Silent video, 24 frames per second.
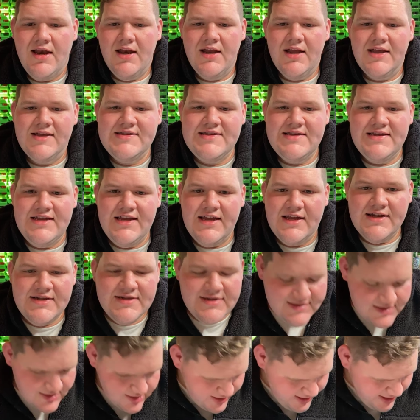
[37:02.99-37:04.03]
Is Deanna
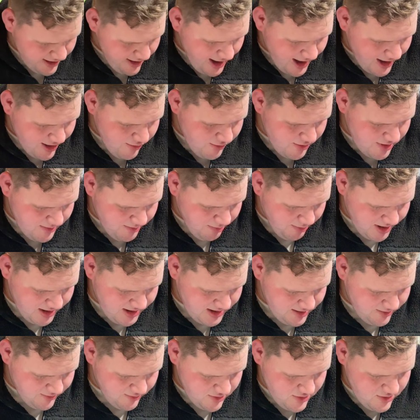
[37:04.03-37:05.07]
still here? I don't want to break
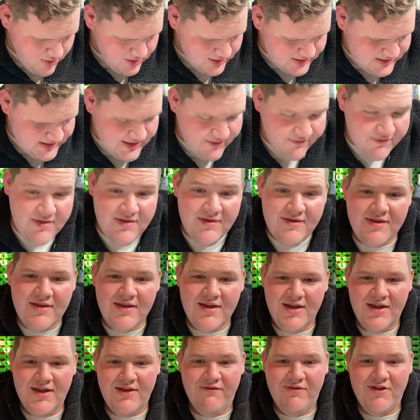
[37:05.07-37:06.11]
any rules.
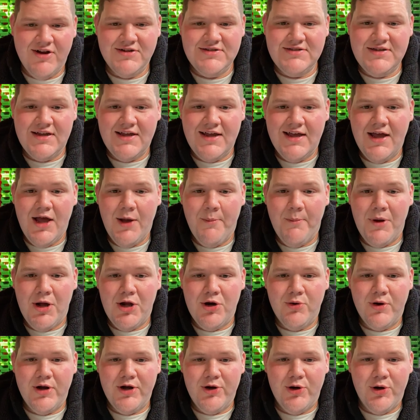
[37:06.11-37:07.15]
If there's a
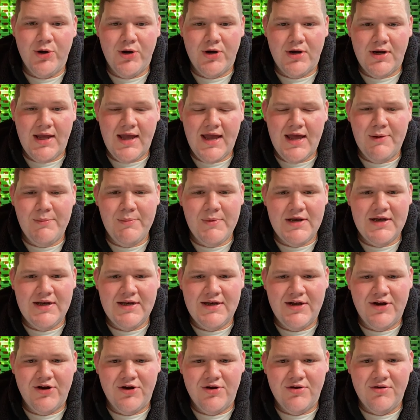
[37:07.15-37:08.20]
moderator or an admin in
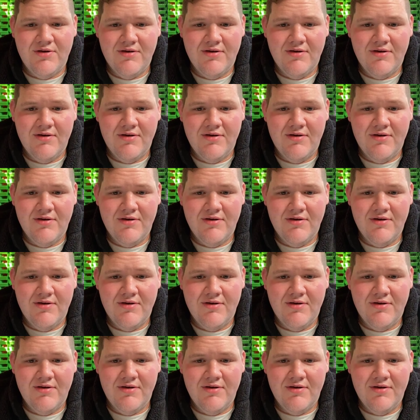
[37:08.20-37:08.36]
here,